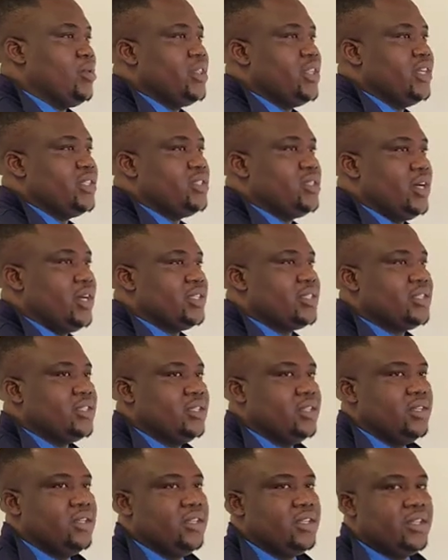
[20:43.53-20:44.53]
with the source?
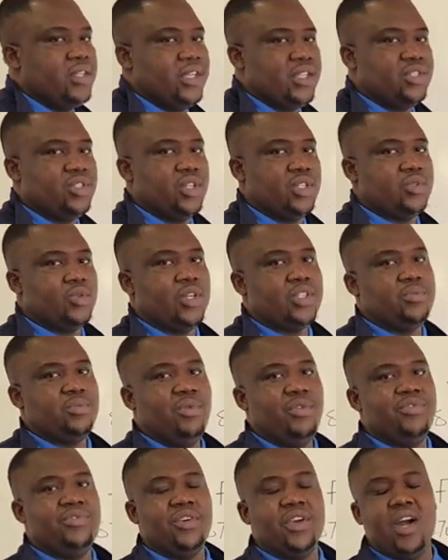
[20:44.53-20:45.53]
The source was
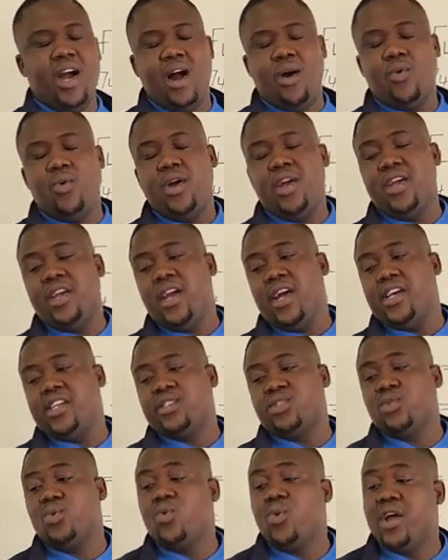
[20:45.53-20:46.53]
moving away,
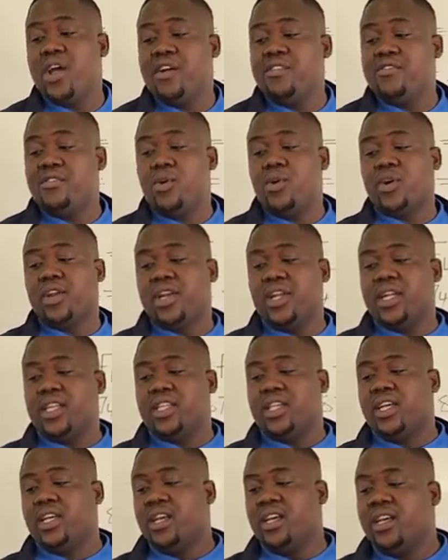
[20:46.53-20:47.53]
as we have
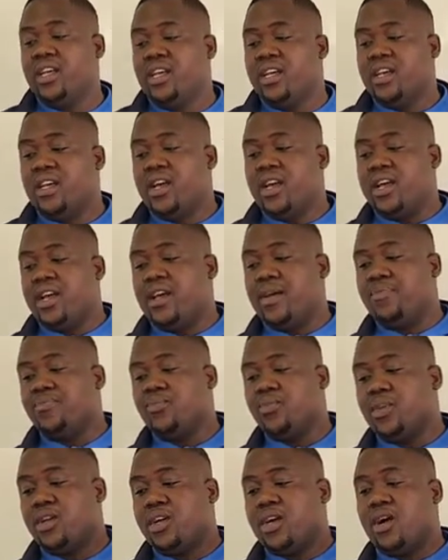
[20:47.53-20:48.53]
already
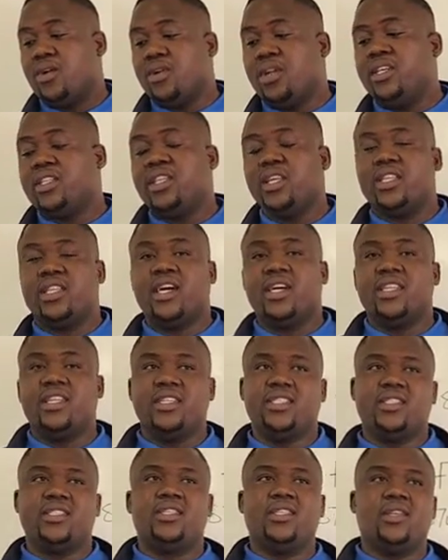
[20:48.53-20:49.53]
calculated that
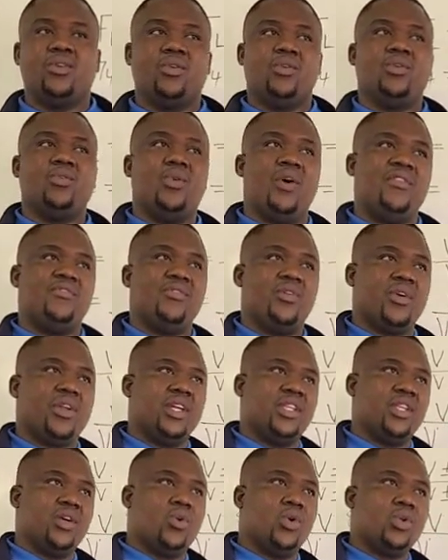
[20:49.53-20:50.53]
we have
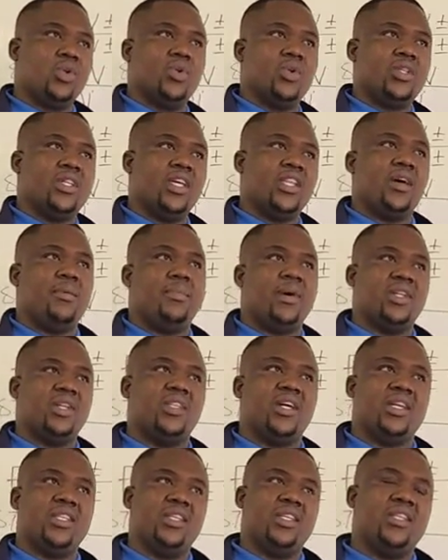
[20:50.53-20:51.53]
already concluded about
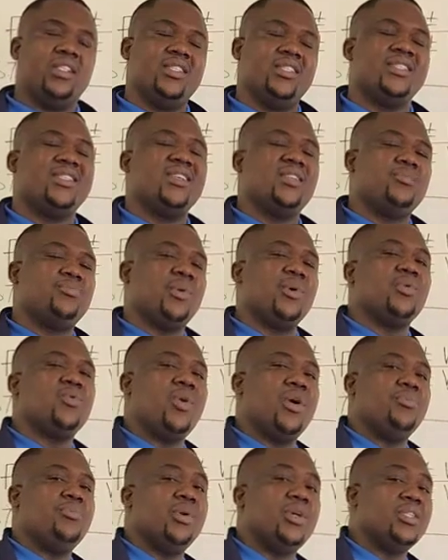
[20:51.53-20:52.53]
that in
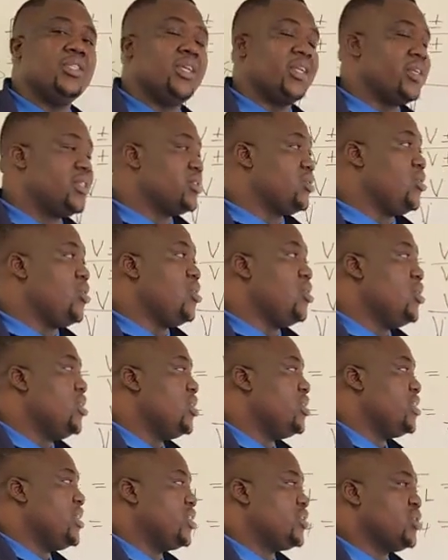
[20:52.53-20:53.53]
6.1.3.
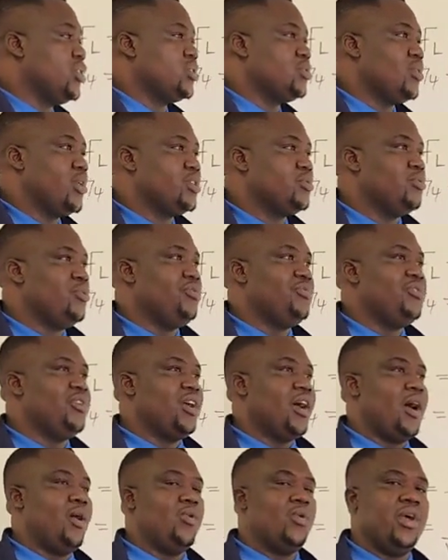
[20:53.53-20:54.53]
So the source was
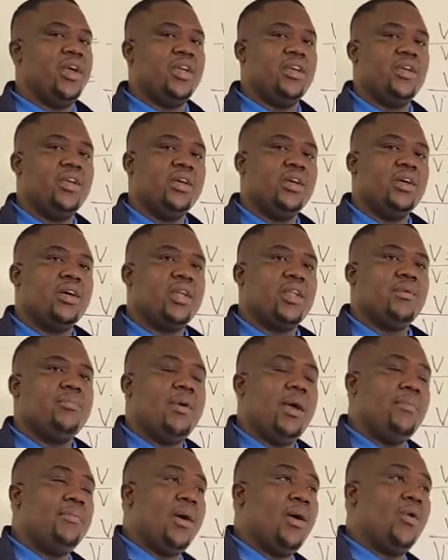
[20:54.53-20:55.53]
moving away.
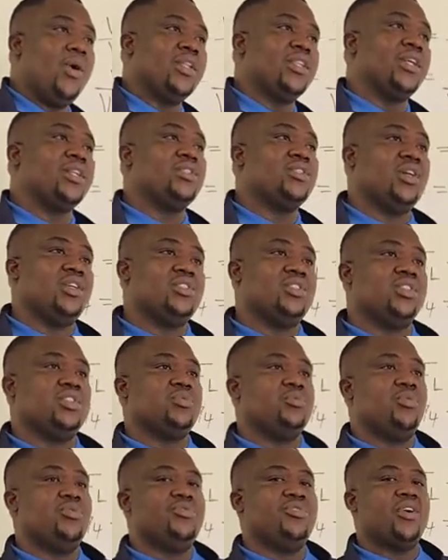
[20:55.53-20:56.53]
Remember, when the source is
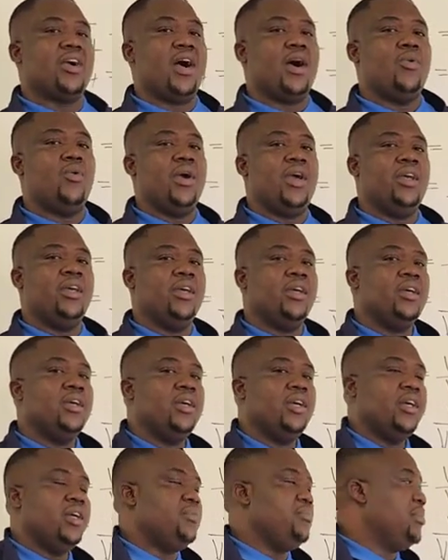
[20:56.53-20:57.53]
moving away,
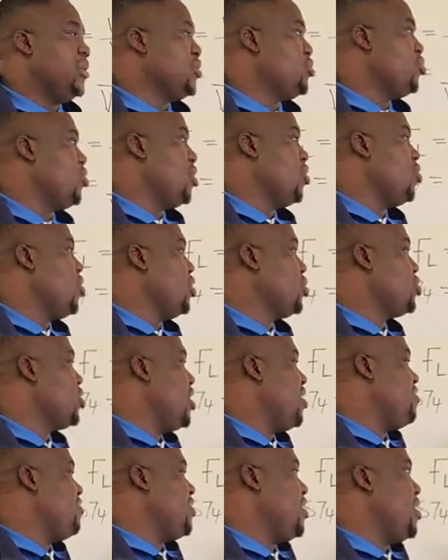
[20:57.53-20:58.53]
it means we're going to
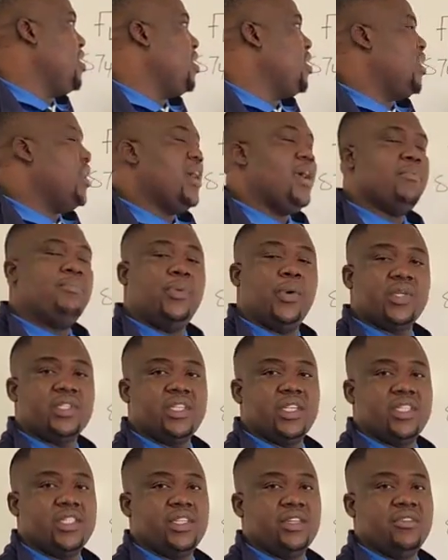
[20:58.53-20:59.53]
have a
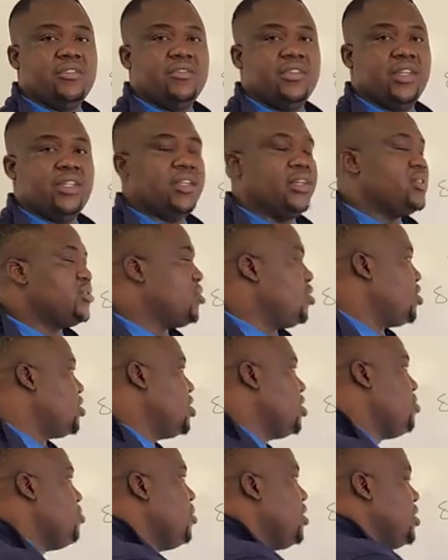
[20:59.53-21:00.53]
positive in the source.
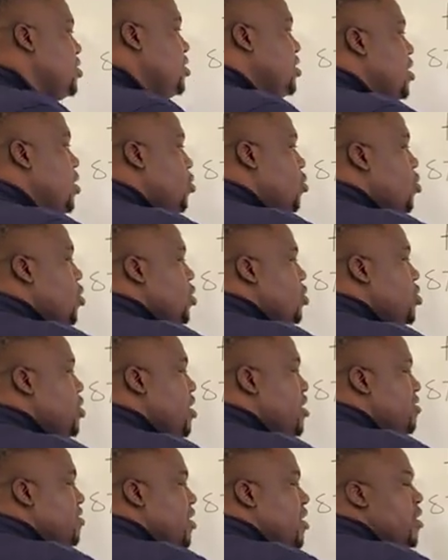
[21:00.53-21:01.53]
It means here we're going to
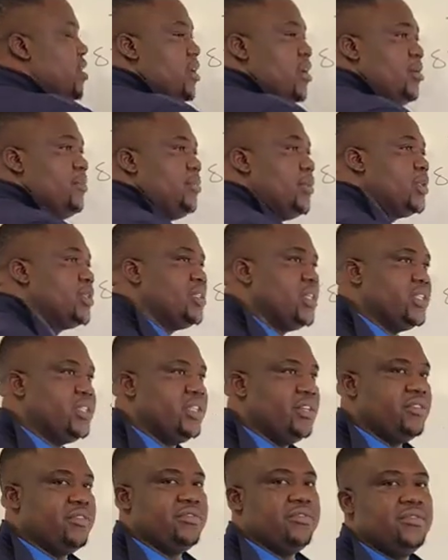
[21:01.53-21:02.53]
have a
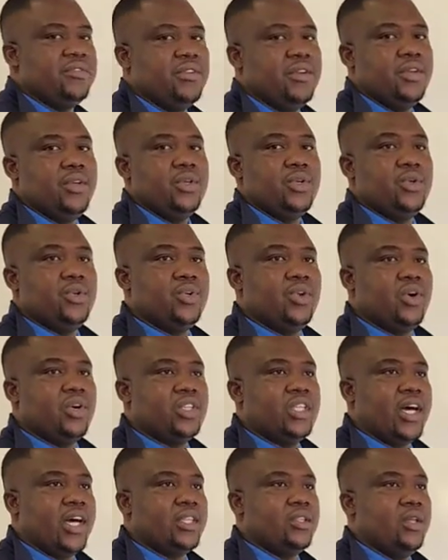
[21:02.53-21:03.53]
positive. You know
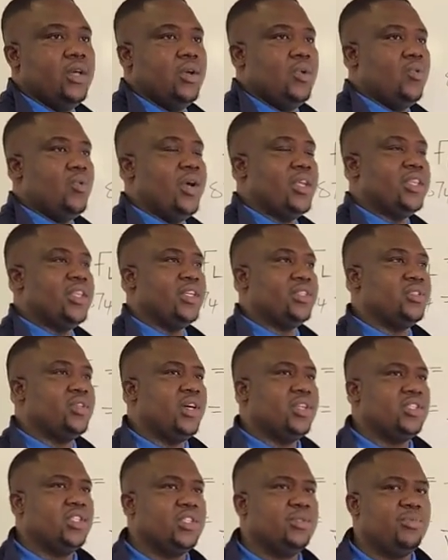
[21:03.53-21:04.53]
that when the
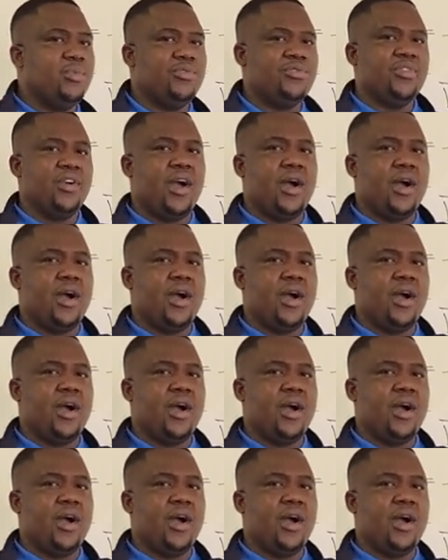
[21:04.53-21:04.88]
source is moving